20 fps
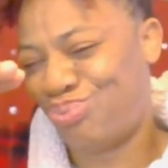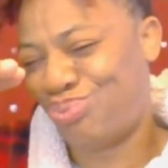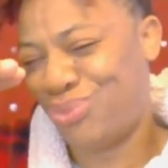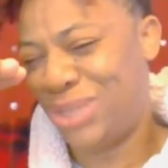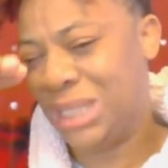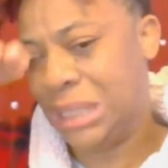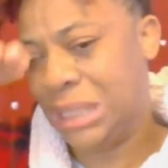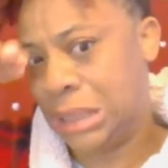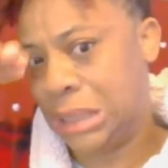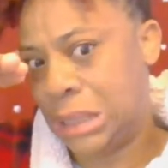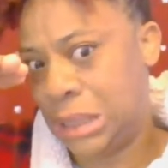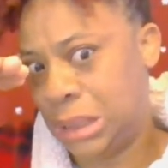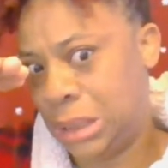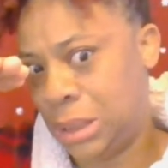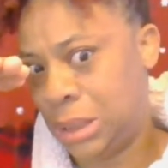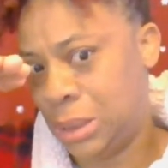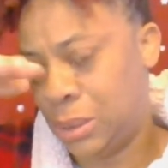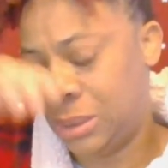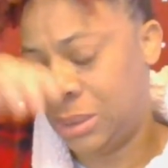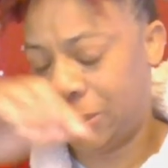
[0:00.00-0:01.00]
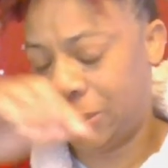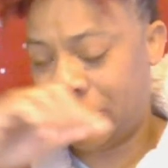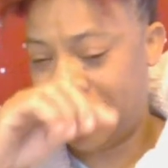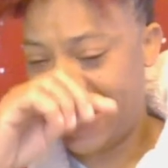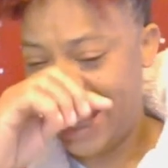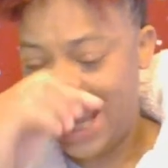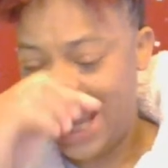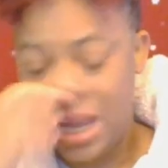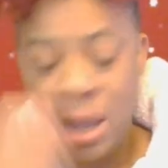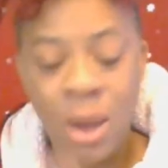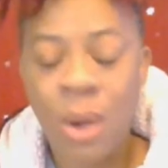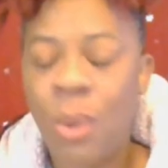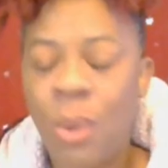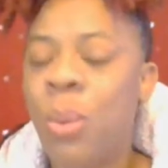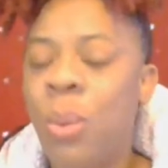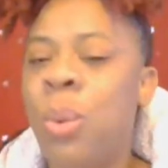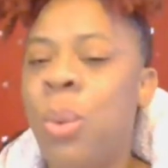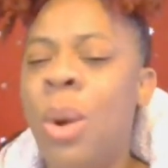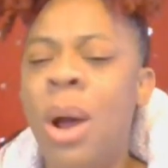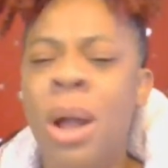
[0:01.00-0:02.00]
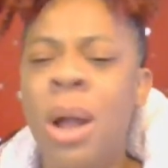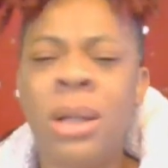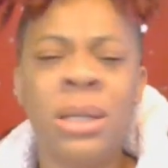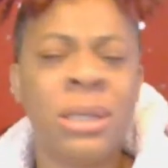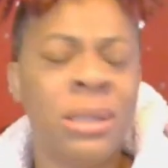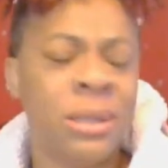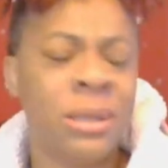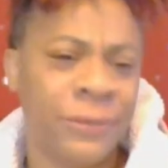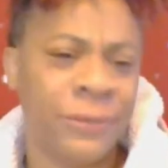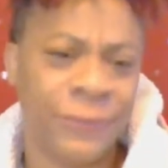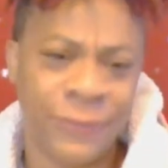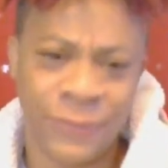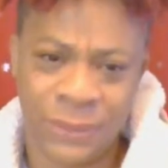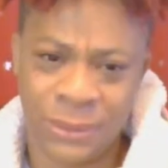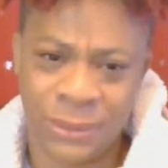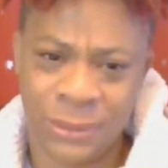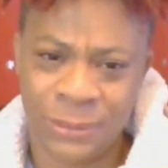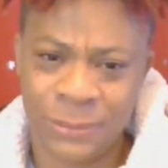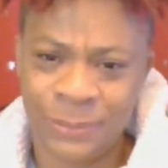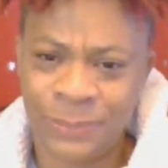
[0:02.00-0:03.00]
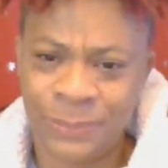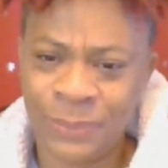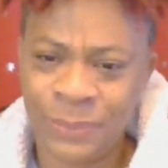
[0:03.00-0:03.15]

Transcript: She's this tall. Wonderful.